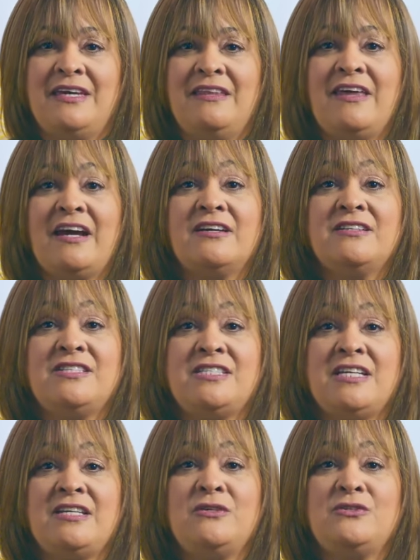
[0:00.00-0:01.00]
that
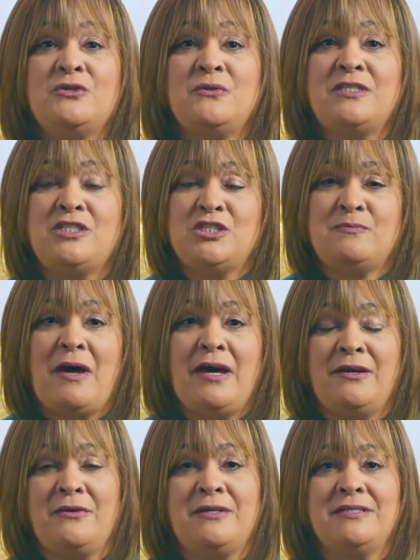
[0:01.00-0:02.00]
continue to
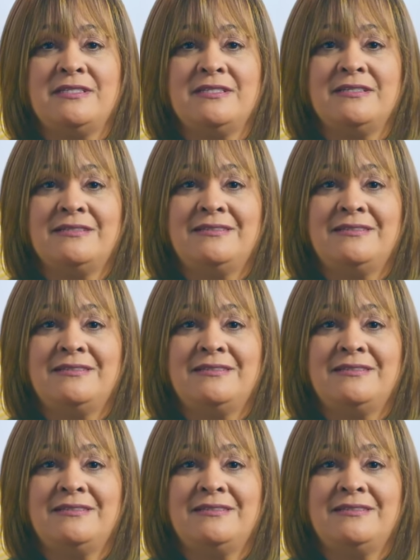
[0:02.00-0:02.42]
inspire us.